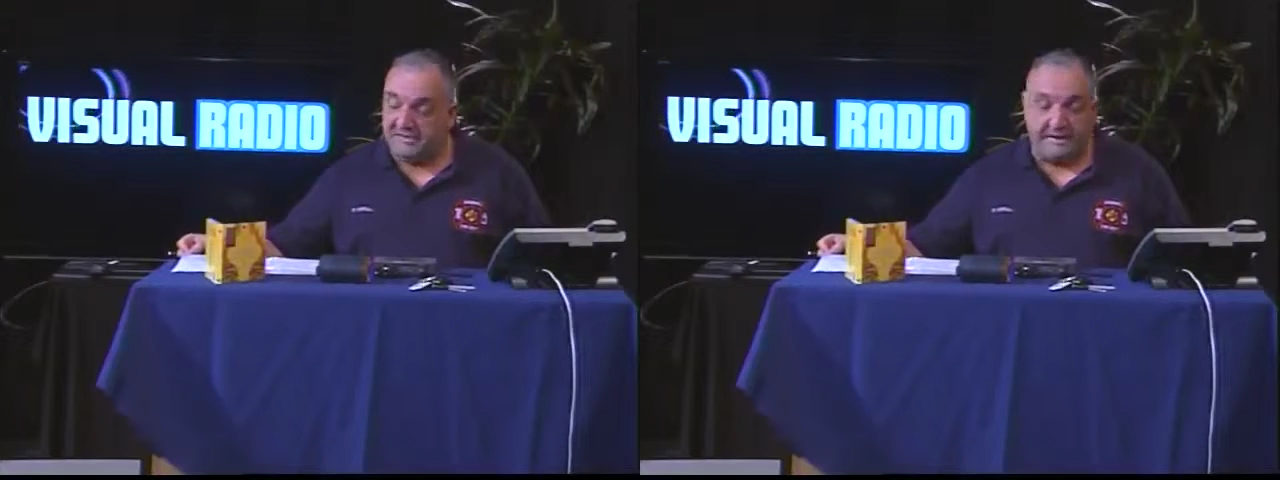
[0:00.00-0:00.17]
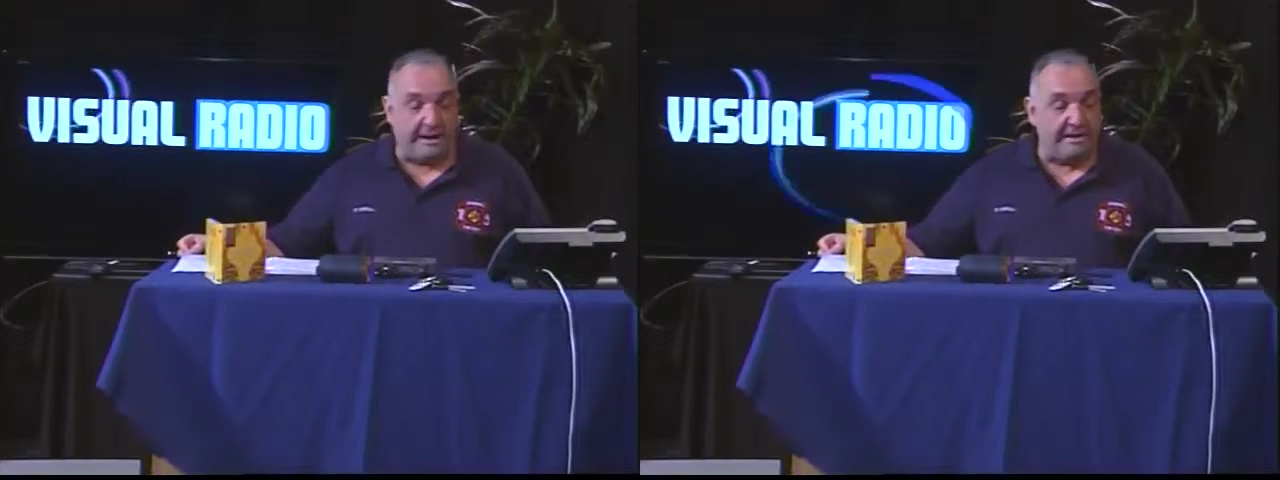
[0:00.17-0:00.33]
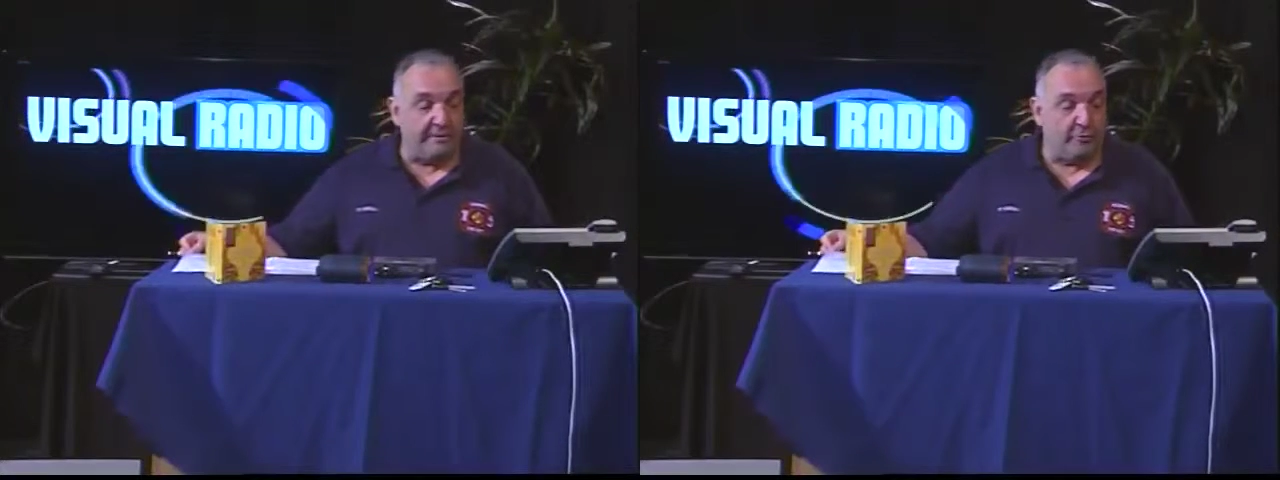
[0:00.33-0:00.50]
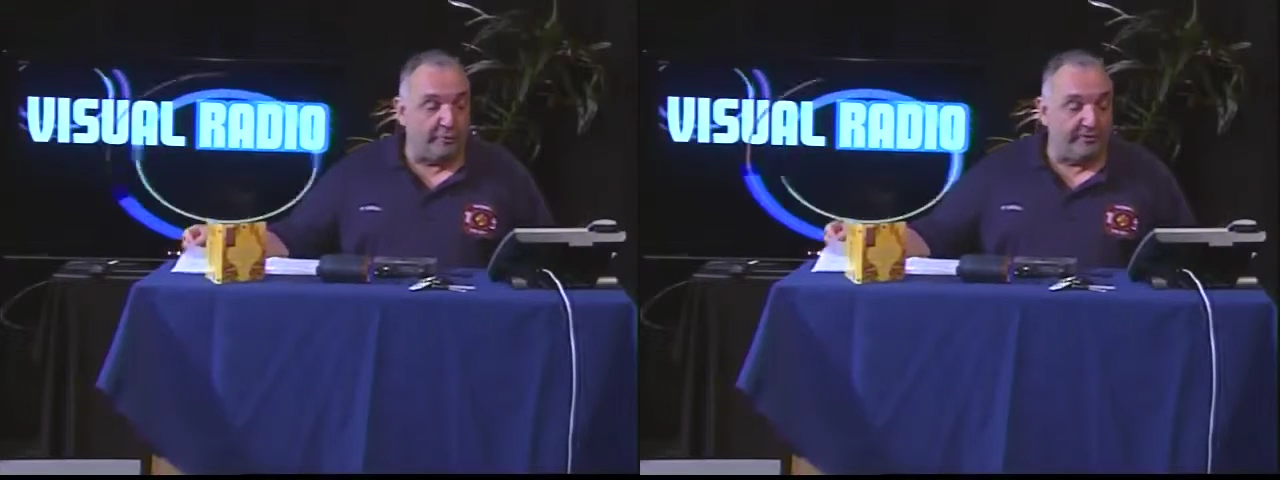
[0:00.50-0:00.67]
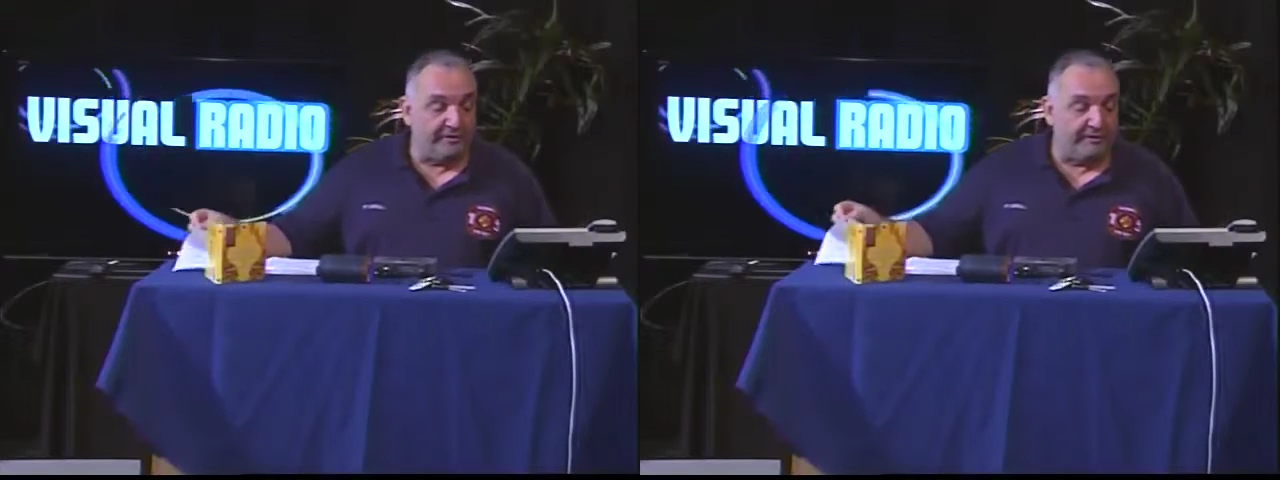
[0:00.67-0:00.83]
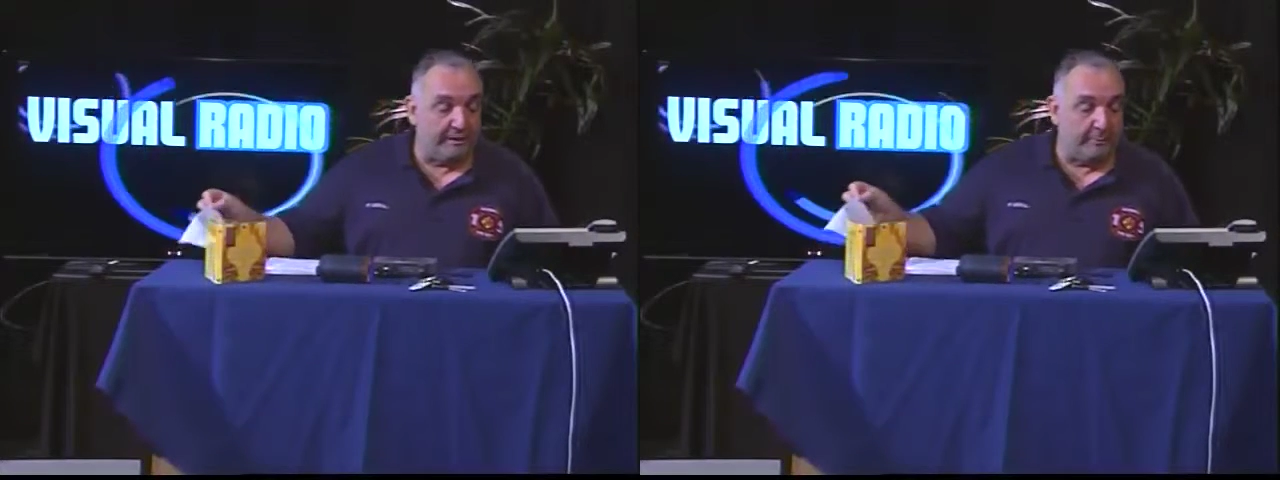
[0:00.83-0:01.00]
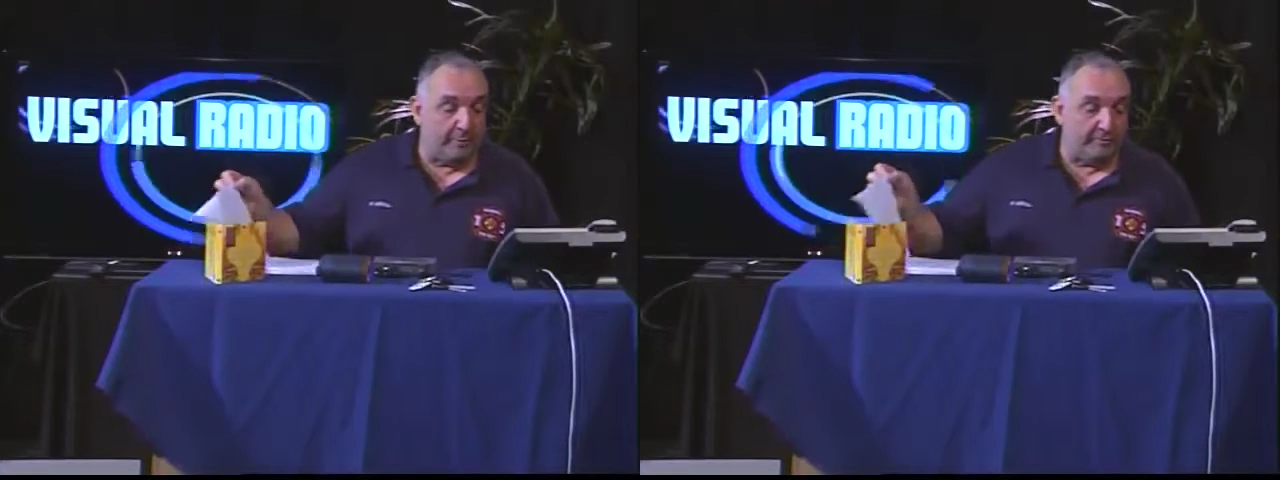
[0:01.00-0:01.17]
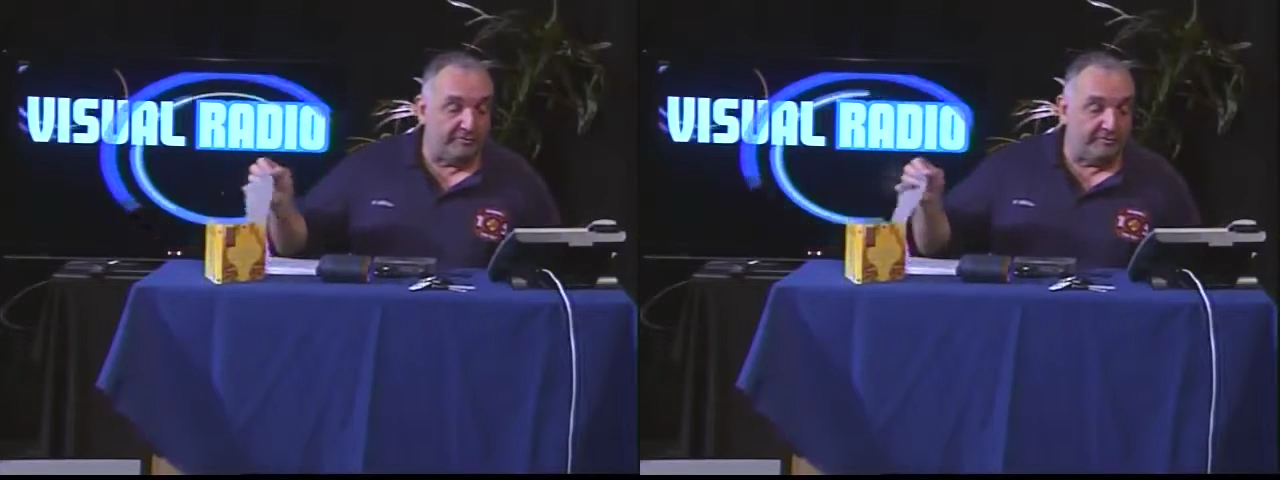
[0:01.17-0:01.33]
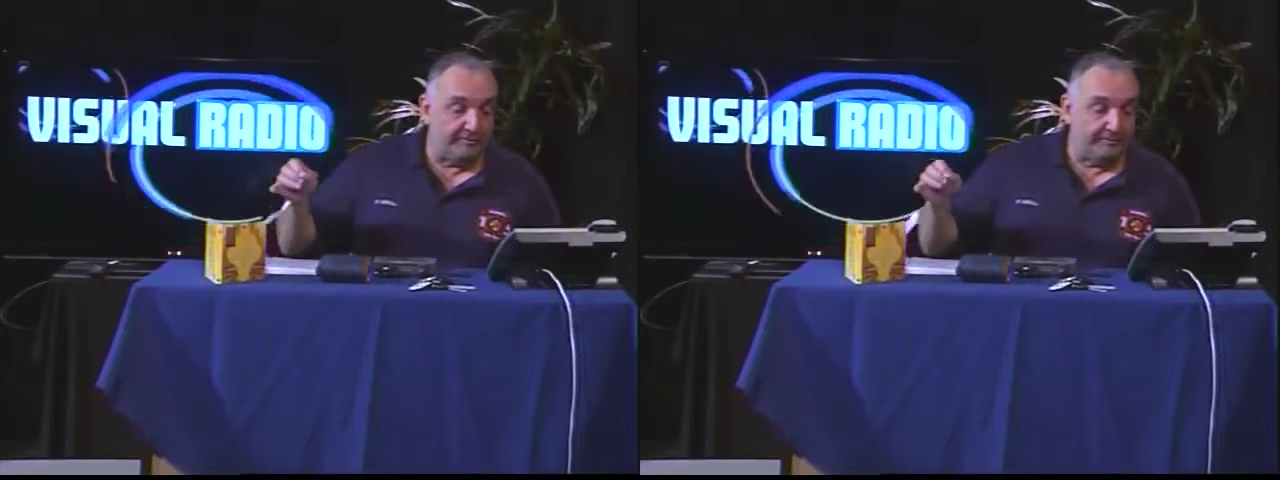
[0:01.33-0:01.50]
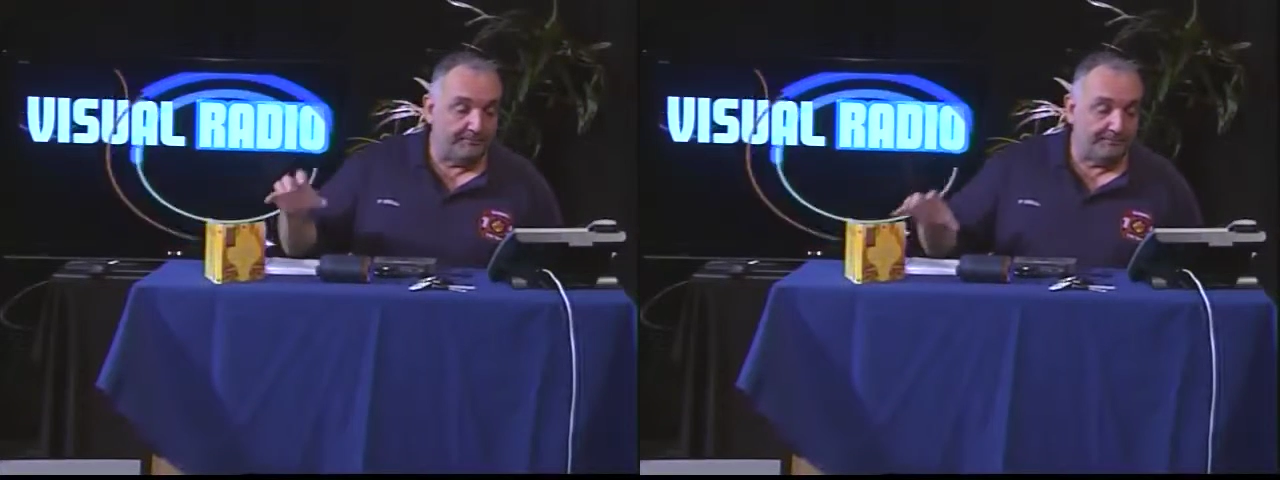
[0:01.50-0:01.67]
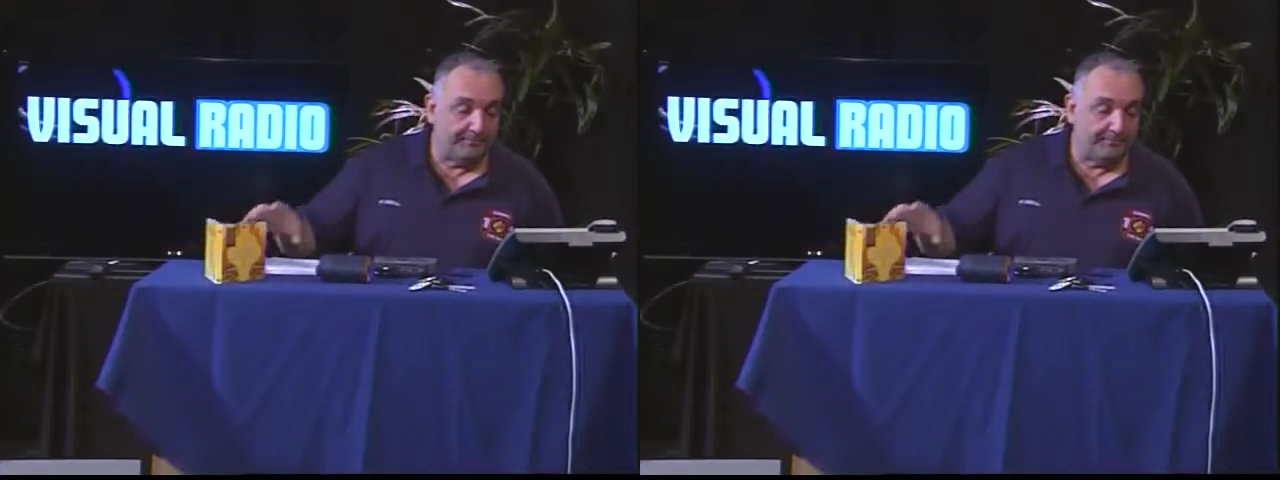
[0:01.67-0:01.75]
and Eddie heard the demos.